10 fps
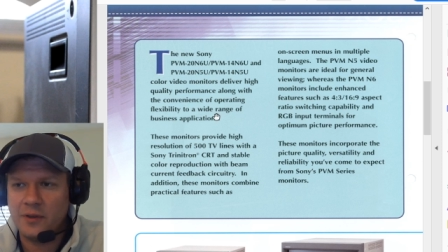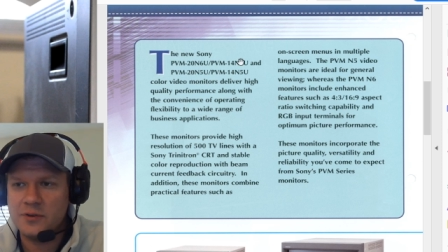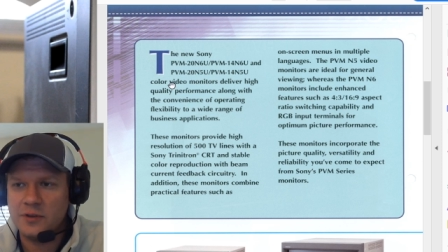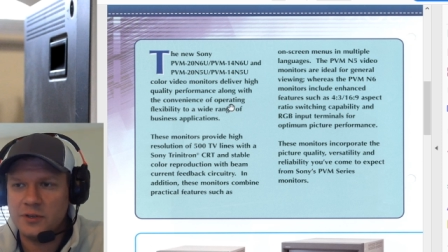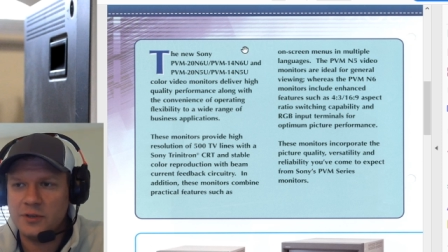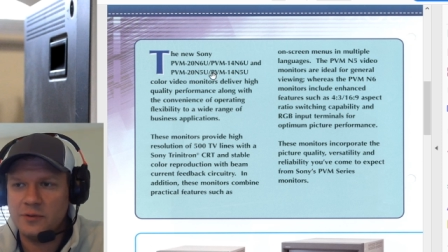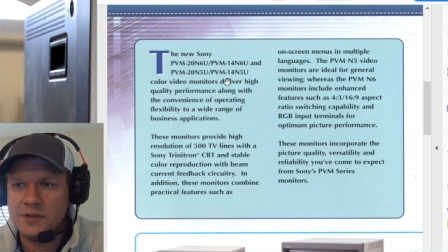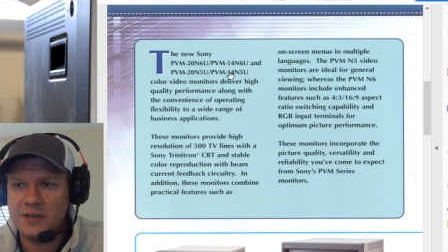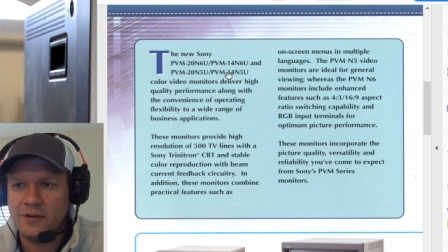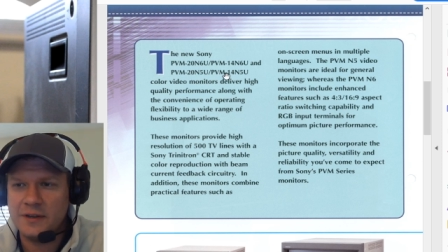Those are the two
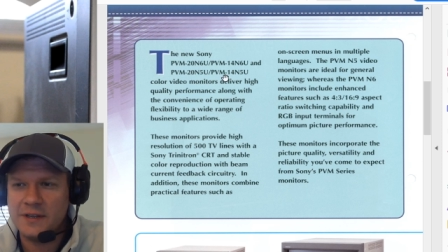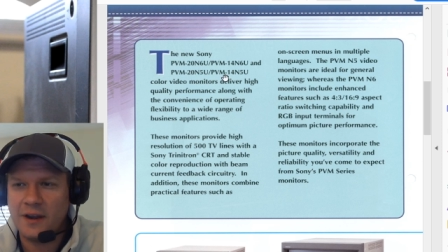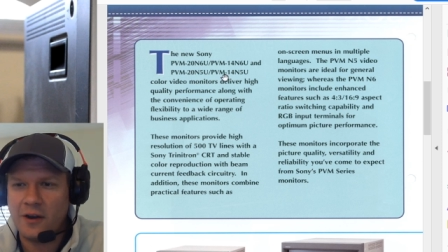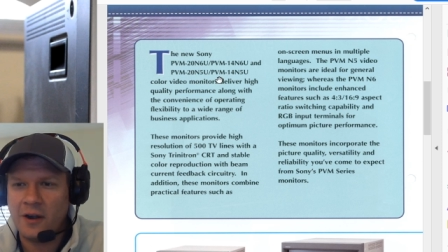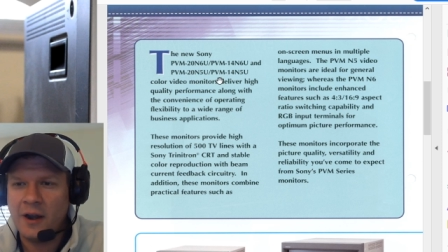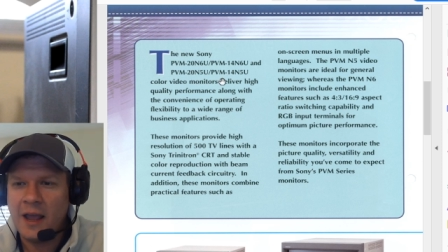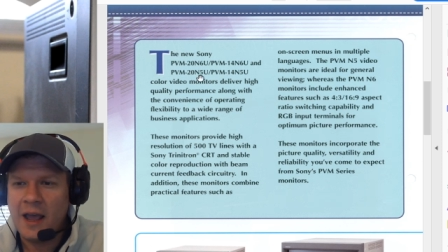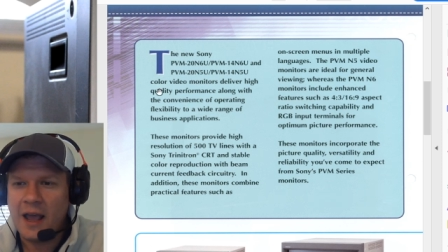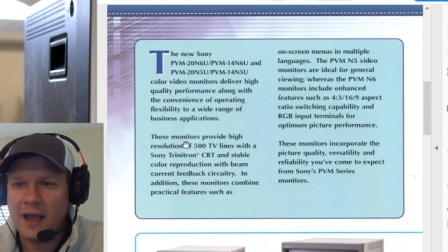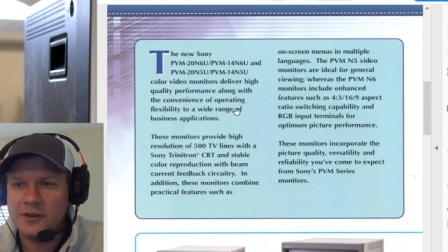series that are
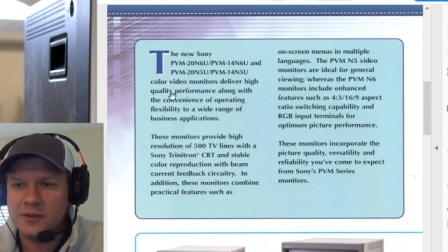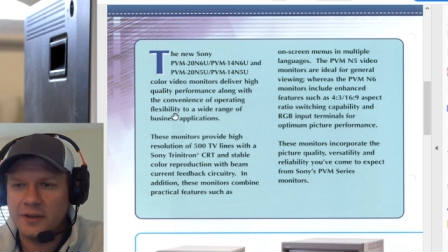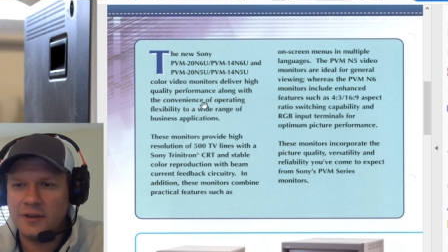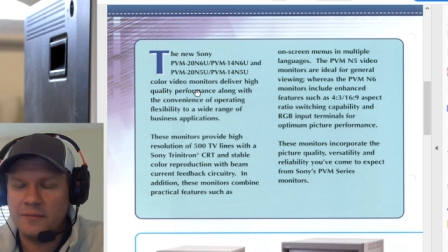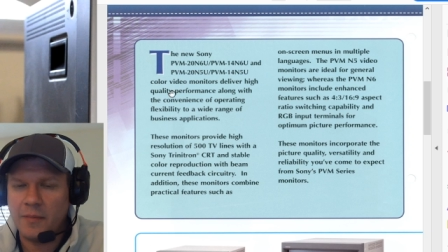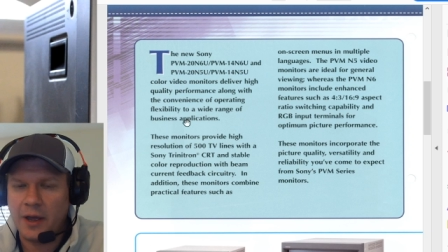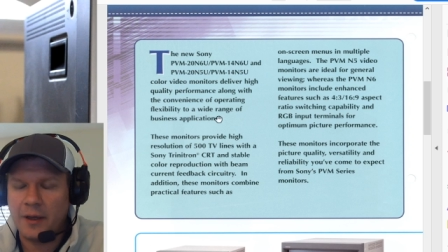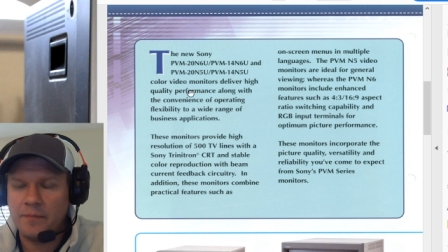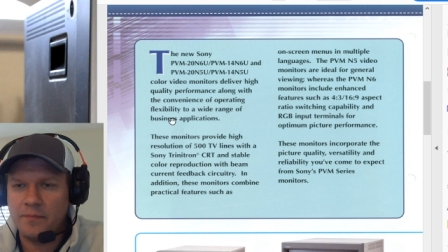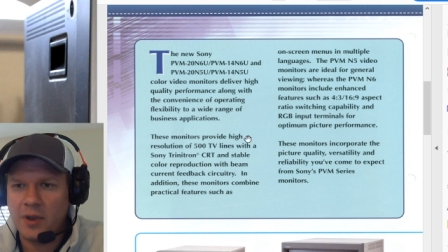actually
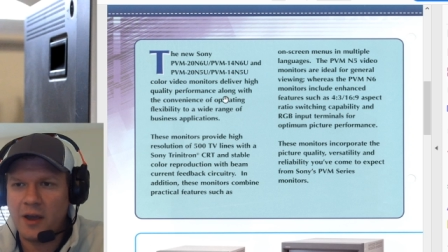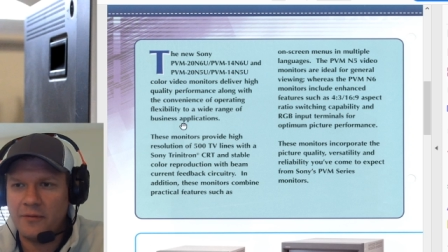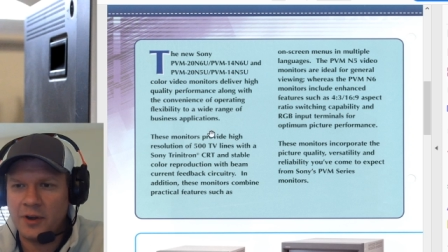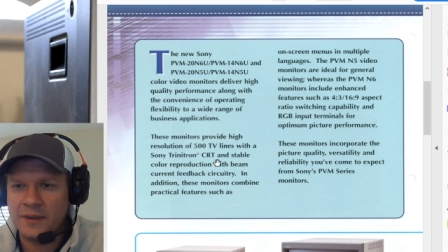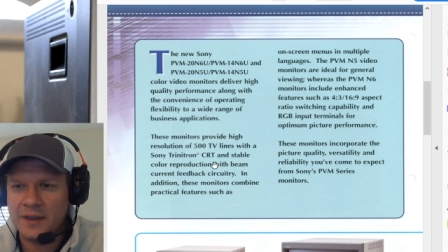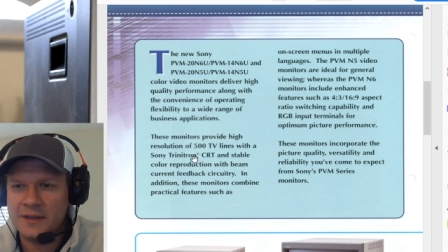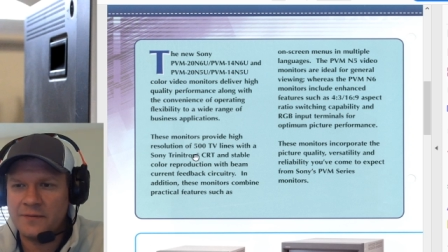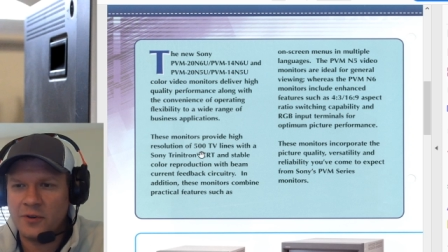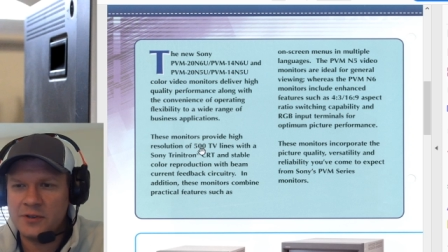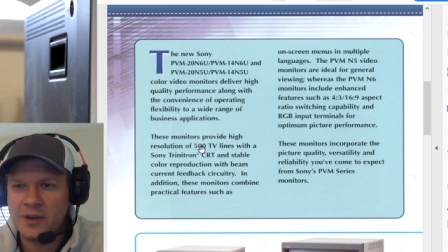uh, covered in this.
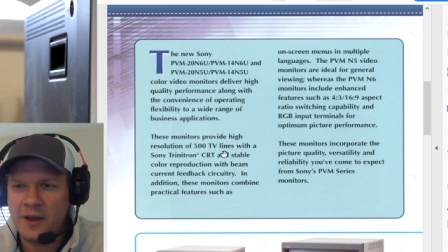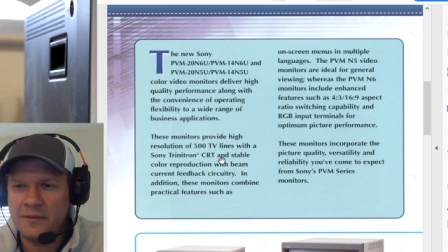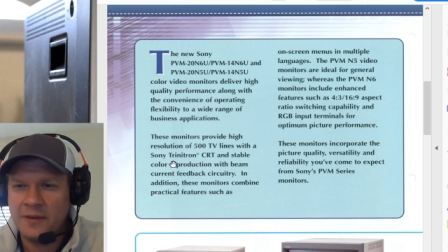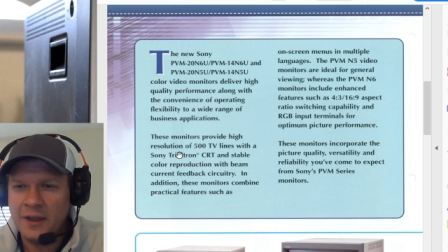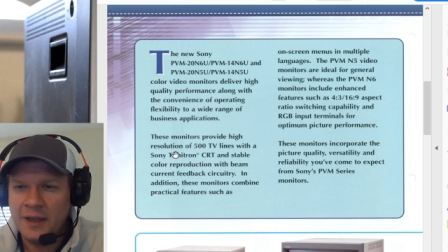First off,